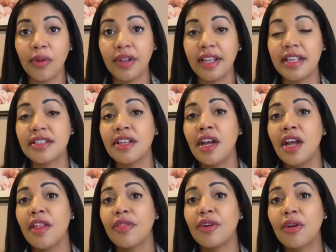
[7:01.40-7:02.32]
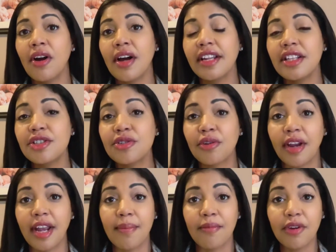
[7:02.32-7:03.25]
it is. They're on
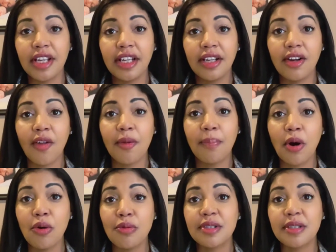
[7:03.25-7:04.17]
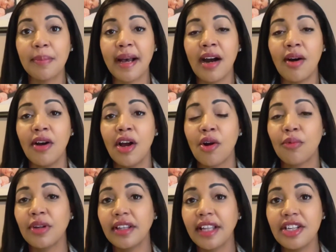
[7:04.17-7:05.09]
Instagram reading all the posts about
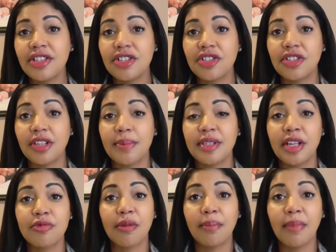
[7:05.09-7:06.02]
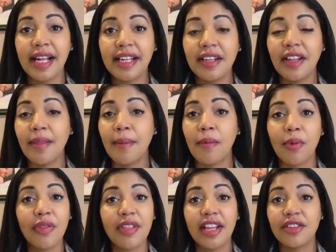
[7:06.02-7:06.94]
relationships and it's reminding them of
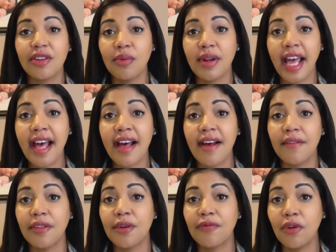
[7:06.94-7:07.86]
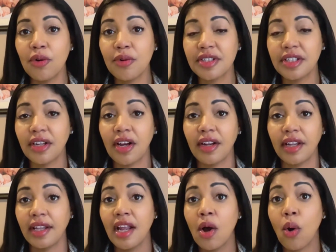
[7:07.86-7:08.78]
what they don't have and they're focusing on
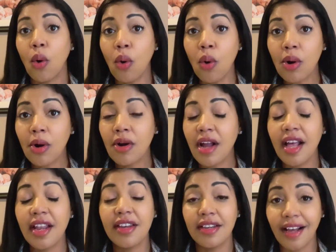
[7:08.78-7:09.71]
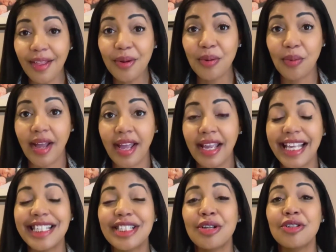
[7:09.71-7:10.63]
it. Or another way
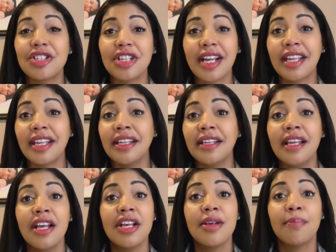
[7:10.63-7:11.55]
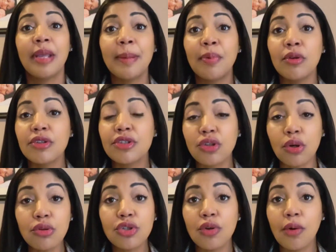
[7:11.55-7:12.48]
is they're checking people's
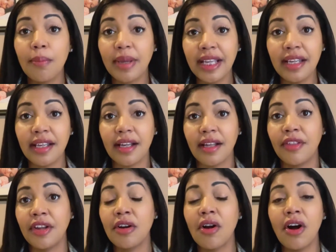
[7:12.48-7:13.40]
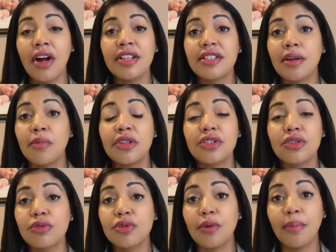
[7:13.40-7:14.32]
social media. They're on someone's
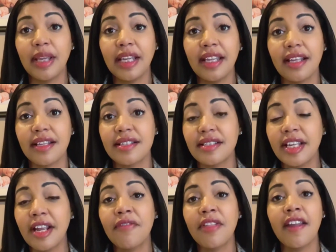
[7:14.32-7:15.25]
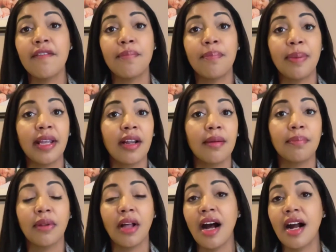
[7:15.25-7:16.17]
social media to see if they've been
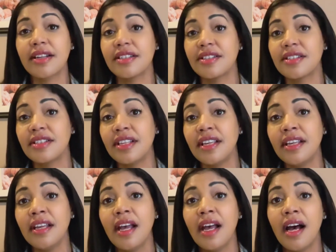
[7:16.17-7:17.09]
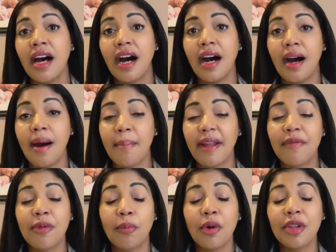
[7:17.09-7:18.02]
unblocked, to see um, if
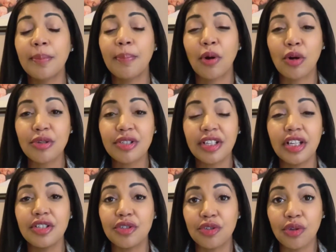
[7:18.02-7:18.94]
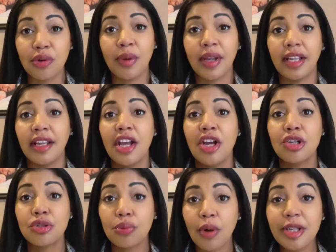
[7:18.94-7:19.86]
the, what the person is doing.
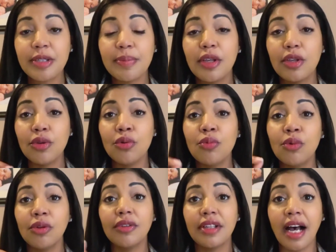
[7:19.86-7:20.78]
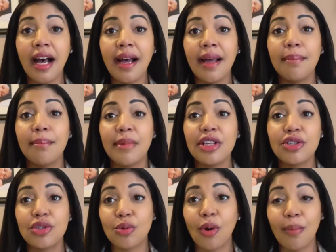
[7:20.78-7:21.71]
Trust me, you will not
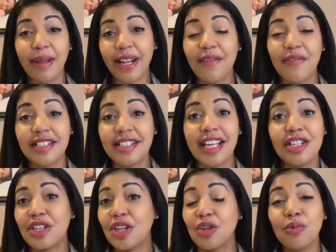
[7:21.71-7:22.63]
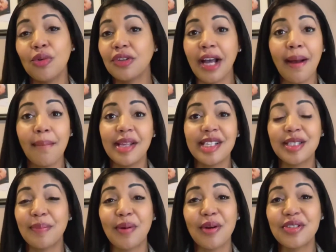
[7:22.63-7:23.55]
miss your manifestation. You will not miss
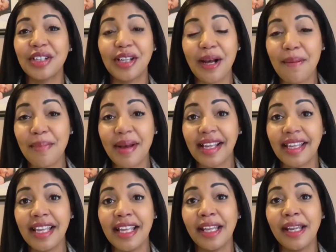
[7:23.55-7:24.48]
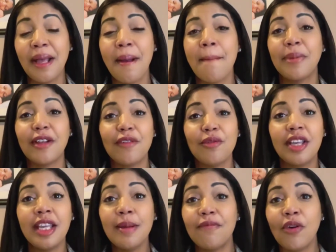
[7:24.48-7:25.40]
the person come back in. But if you
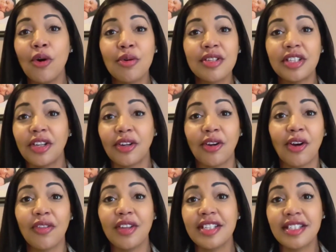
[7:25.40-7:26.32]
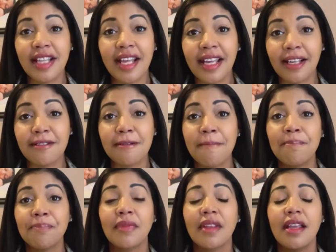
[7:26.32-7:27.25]
keep focusing on all these things,
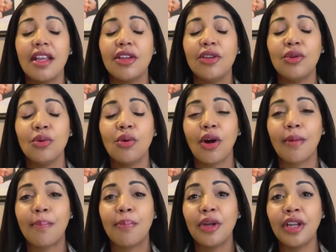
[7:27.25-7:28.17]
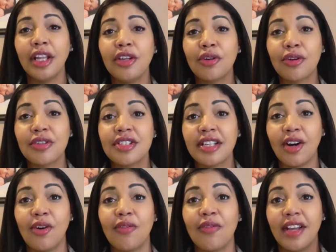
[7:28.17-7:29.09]
you are putting
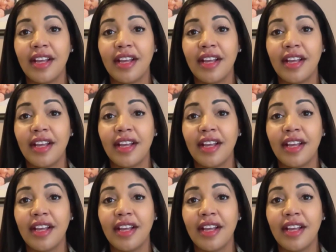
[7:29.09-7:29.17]
yourself,